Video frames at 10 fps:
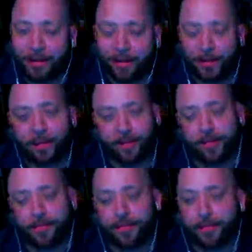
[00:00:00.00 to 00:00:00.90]

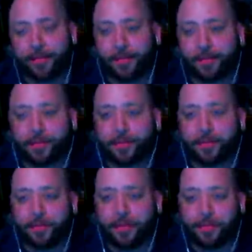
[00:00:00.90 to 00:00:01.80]

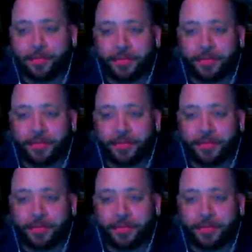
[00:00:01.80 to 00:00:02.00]
(silence)